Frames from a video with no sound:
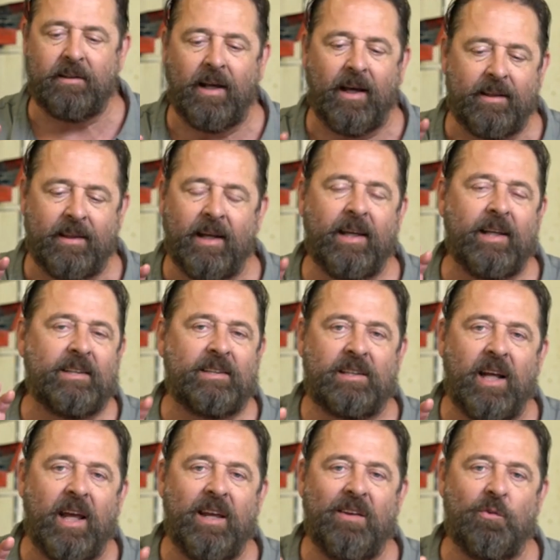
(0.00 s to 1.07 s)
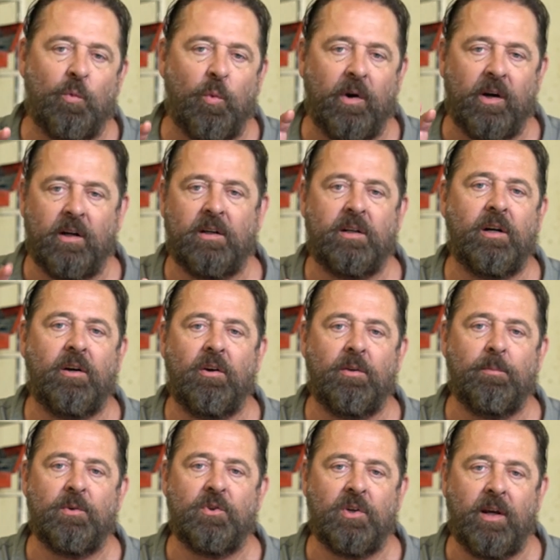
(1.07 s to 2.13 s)
I think it saves wear and tear
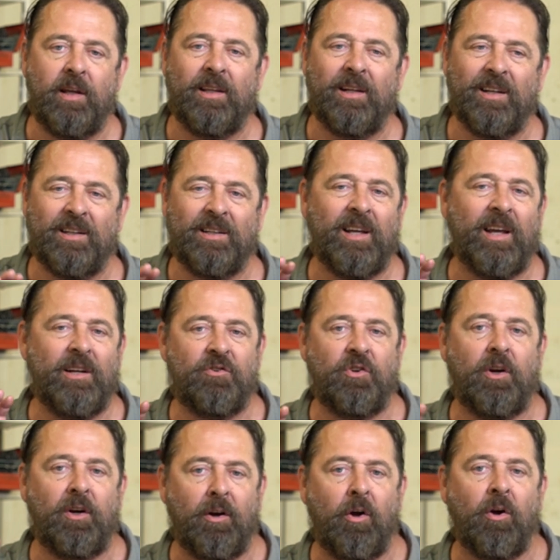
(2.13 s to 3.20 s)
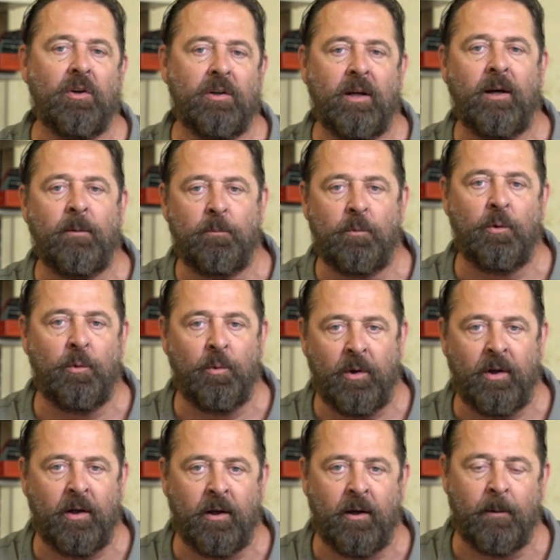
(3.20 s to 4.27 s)
on the machine that it takes a long time to
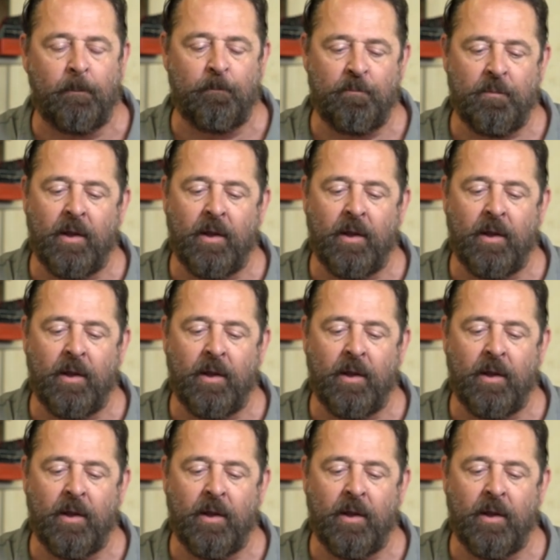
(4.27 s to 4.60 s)
heat up.